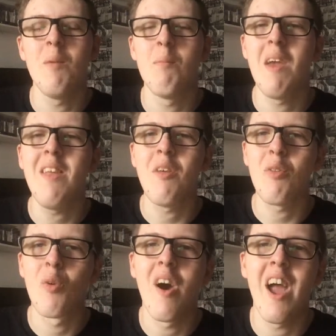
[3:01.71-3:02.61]
Please
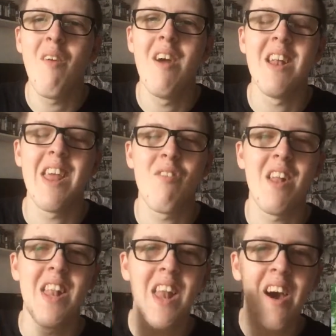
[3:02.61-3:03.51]
subscribe, leave a
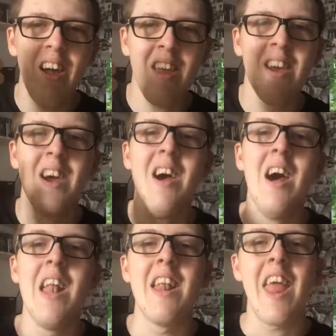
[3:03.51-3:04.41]
like,
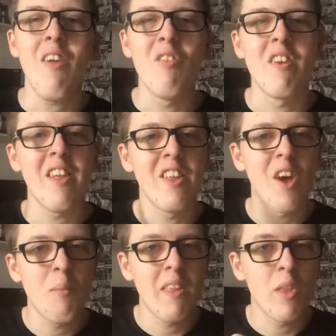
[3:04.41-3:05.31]
leave nice
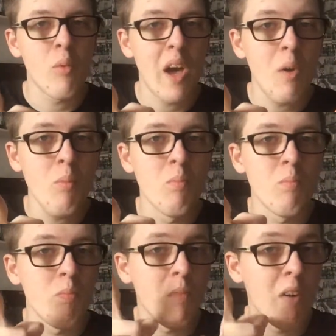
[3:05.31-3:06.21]
comments as well,
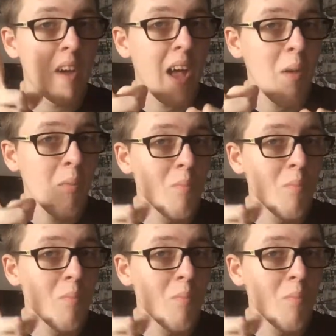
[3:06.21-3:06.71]
okay?